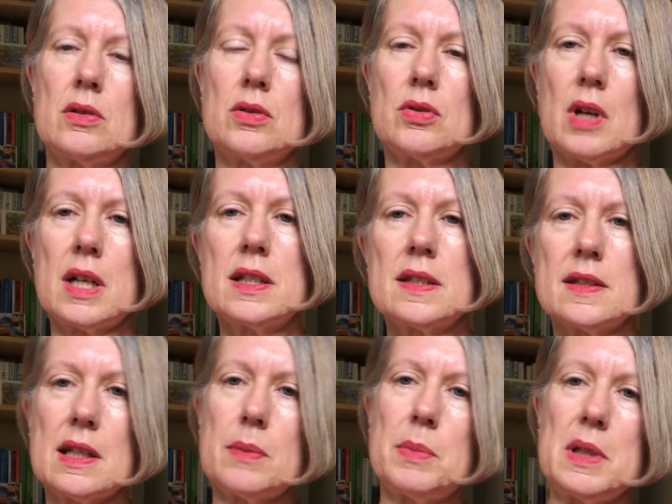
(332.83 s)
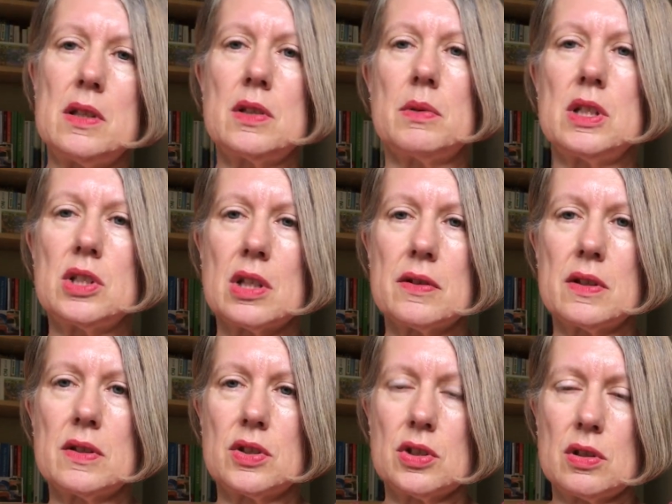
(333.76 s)
Try to step into each
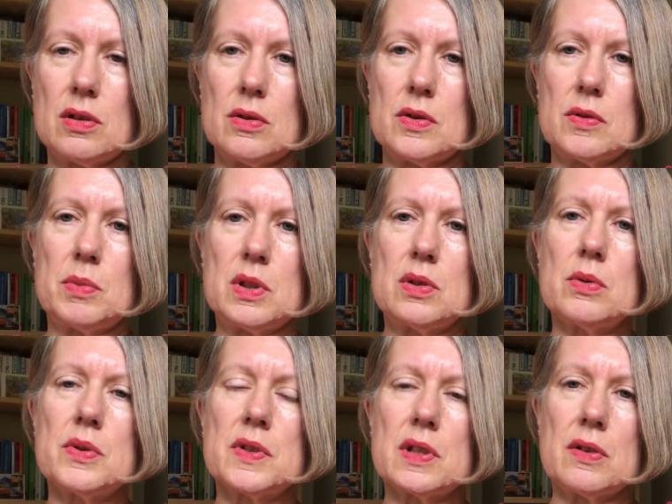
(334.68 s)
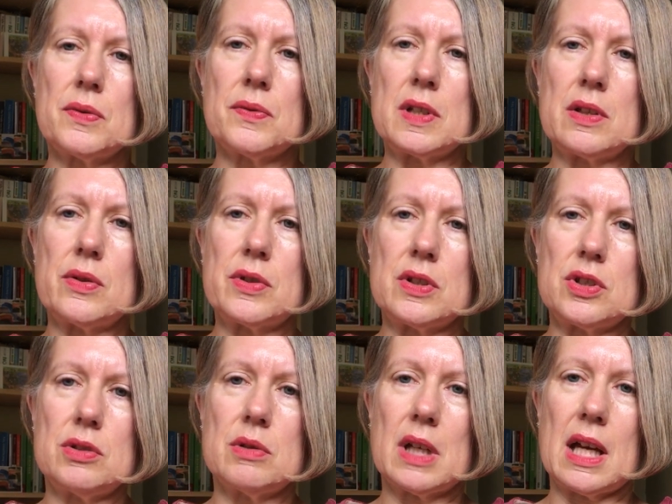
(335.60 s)
other's shoes, but also feel
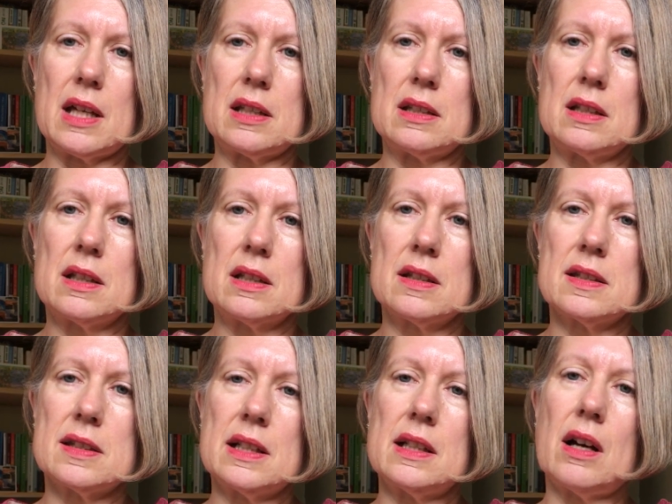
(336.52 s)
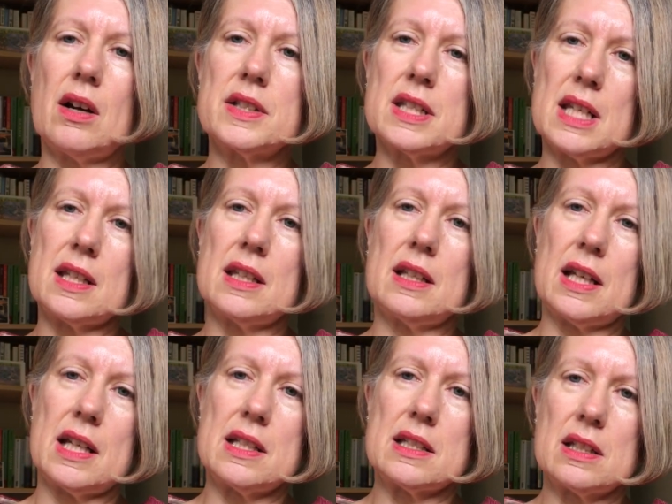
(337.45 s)
that you can still
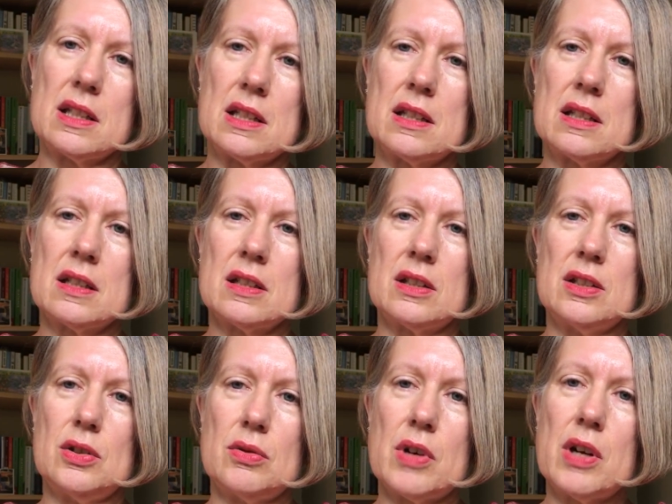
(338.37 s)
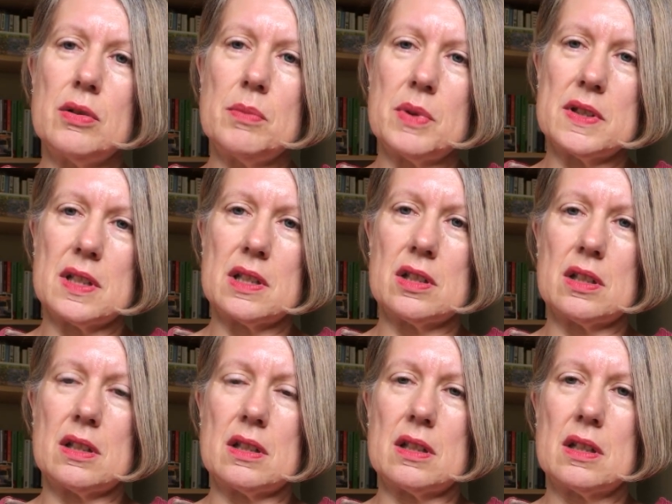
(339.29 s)
articulate your own
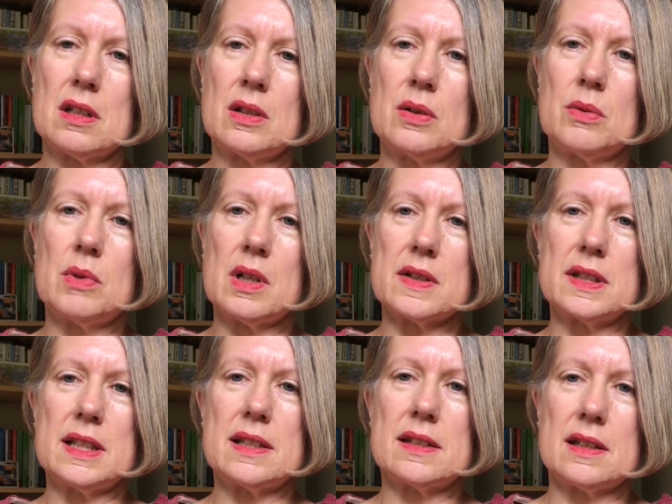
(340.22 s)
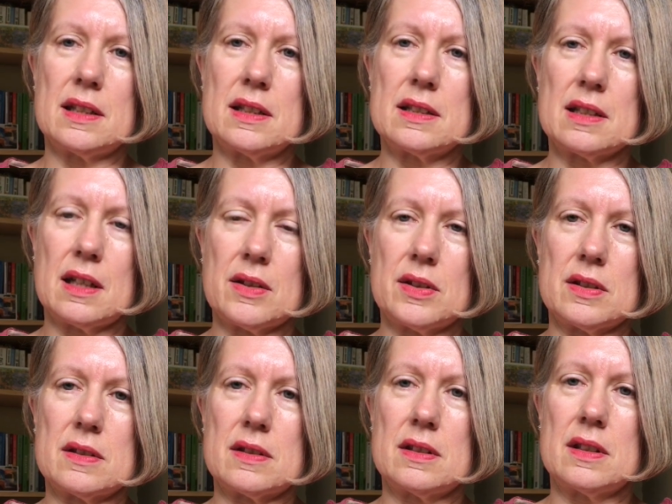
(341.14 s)
position whilst listening to
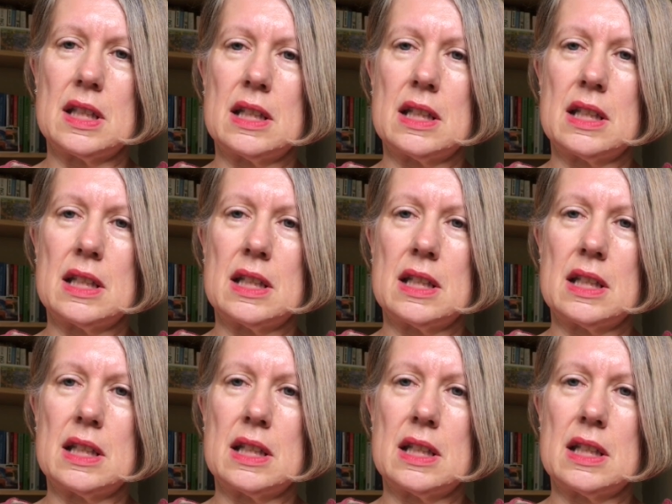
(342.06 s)
others.